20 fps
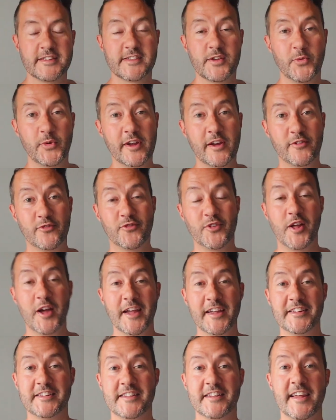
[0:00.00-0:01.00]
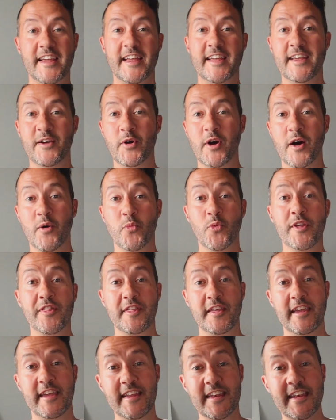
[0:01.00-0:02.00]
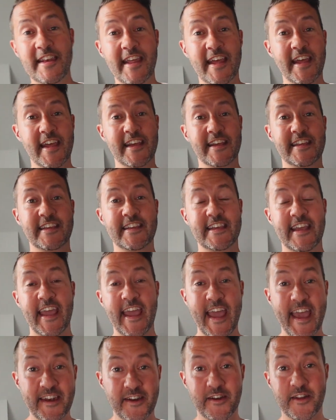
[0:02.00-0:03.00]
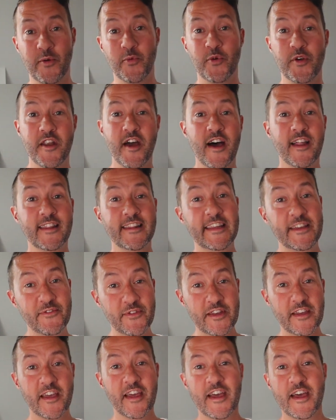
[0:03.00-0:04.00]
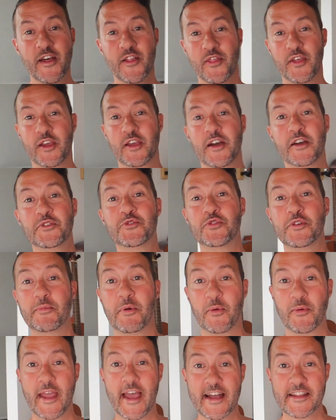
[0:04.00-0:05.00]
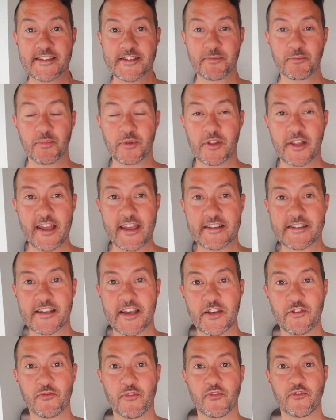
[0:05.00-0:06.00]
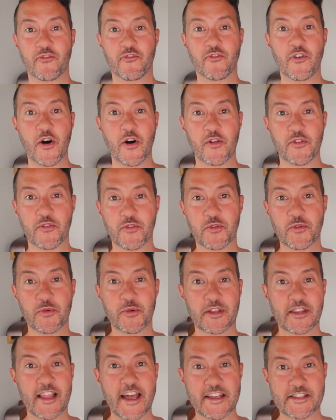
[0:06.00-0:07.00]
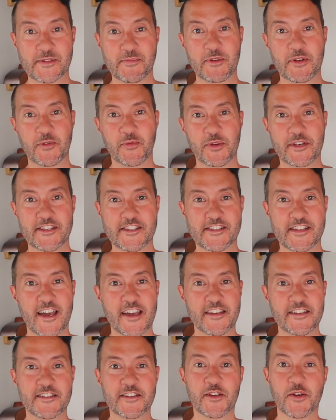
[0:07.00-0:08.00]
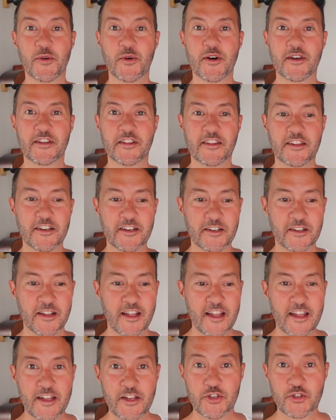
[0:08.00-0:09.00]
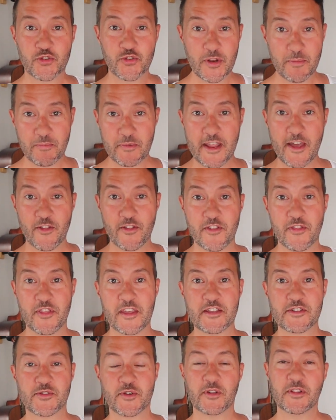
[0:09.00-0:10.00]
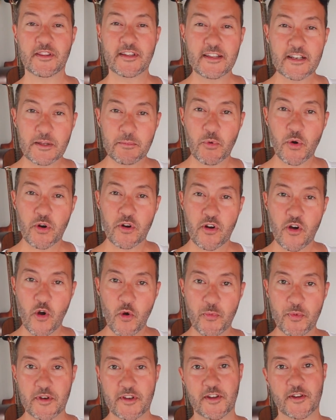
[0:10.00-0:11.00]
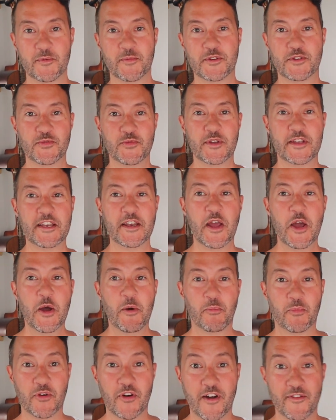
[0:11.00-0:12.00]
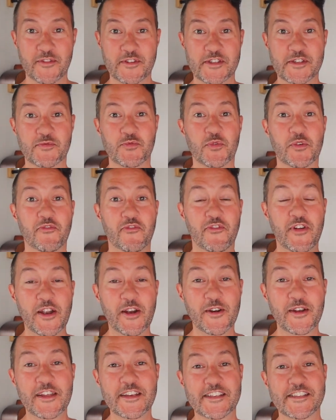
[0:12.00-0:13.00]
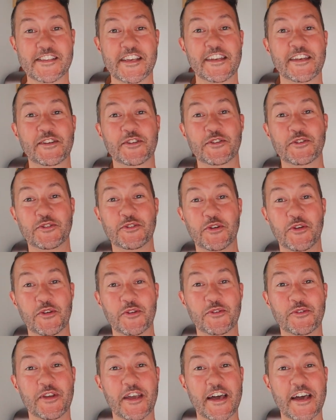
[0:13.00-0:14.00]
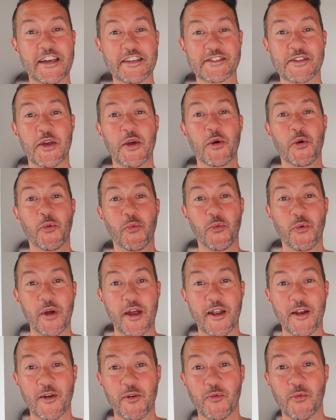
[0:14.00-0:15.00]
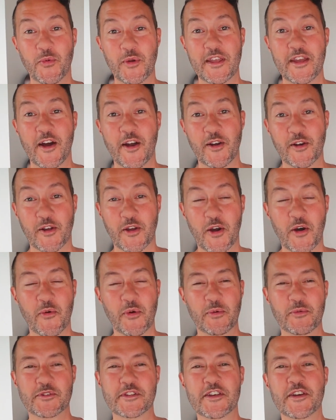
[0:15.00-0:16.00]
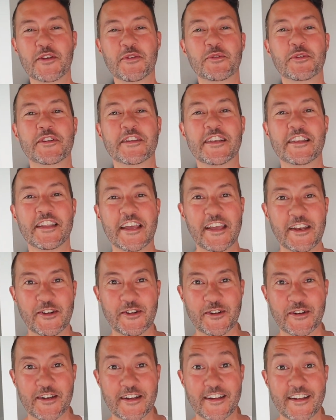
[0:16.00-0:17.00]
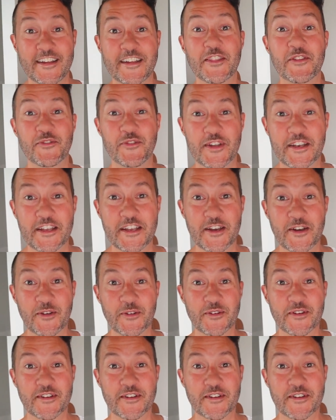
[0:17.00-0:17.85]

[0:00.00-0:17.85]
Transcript: So we are flying today uh, within Canada. We're not leaving the country, but we had some plans kind of fall through, and last minute we decided to go on a little trip now that things are a little more open here between provinces. We're very excited to show you guys where we are going. We'll tell you a little later in the video.